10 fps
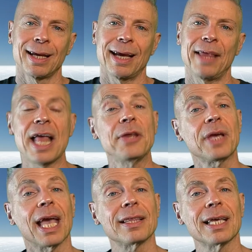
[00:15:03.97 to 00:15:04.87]
And then you
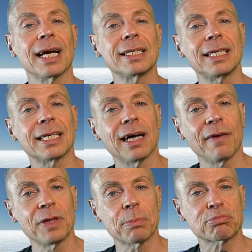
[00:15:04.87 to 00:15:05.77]
get the idea
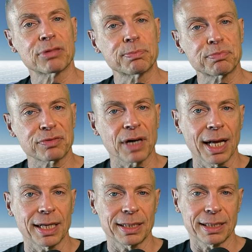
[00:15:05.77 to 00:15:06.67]
of the
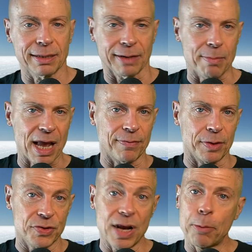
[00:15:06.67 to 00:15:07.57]
proprietary
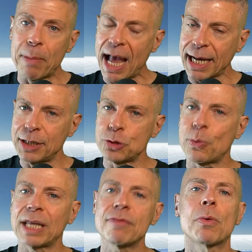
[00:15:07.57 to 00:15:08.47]
metaverse. Now, back in
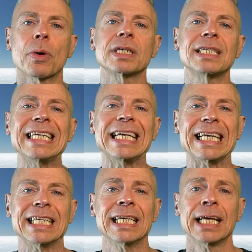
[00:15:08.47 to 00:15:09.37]
twenty
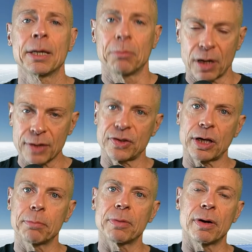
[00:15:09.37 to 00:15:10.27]
fourteen, Mark
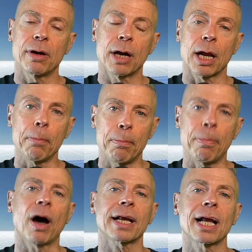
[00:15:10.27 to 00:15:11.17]
Zuckerberg
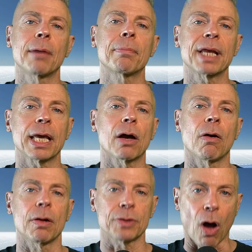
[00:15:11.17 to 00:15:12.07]
bought a company
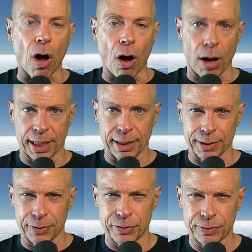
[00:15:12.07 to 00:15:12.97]
called
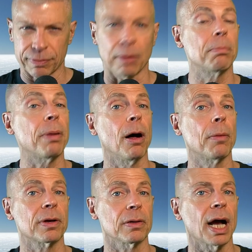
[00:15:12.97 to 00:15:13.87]
Oculus from
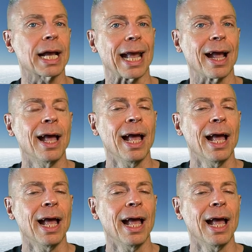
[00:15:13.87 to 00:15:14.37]
Palmer Luckey.